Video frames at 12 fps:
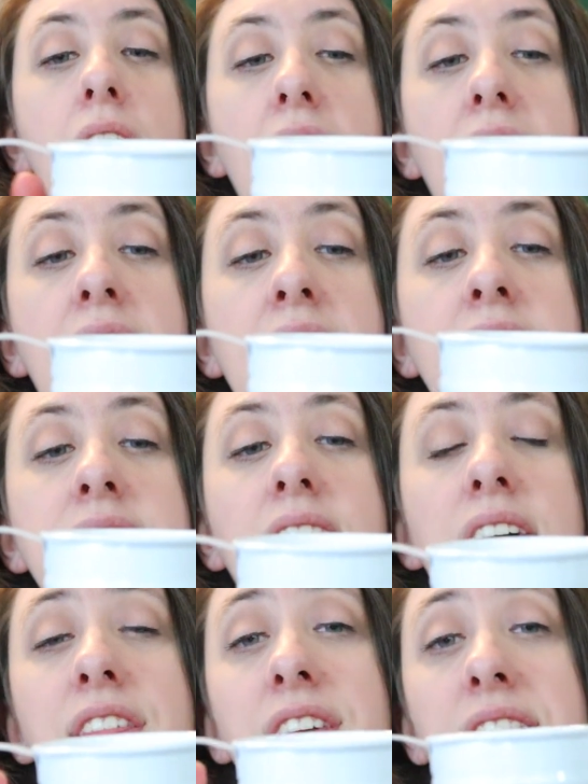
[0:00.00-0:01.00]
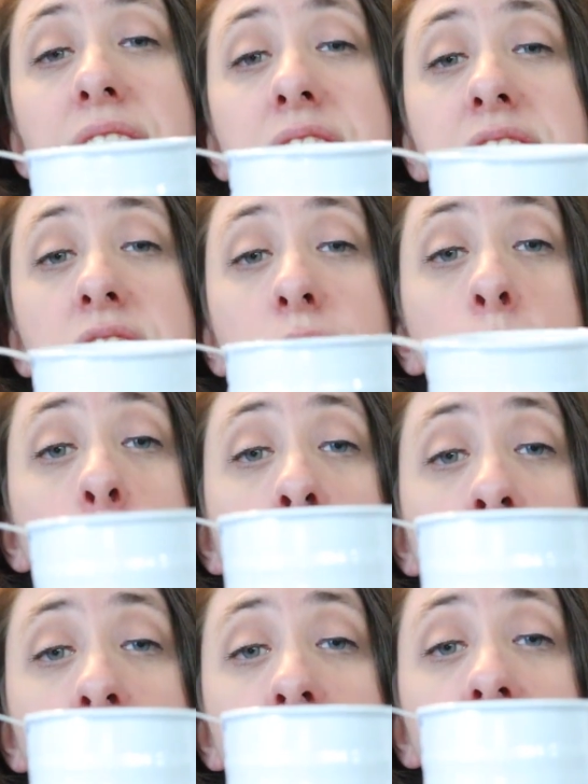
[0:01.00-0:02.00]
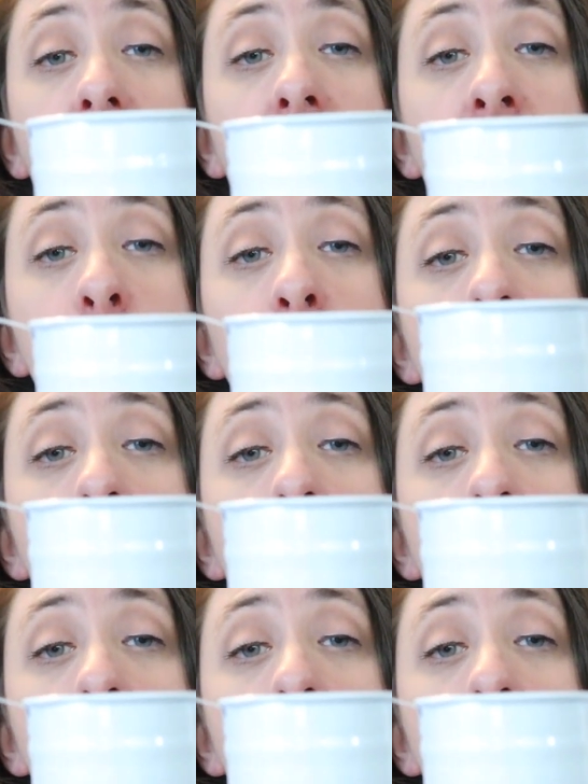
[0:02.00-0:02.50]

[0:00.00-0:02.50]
And I think this little watering can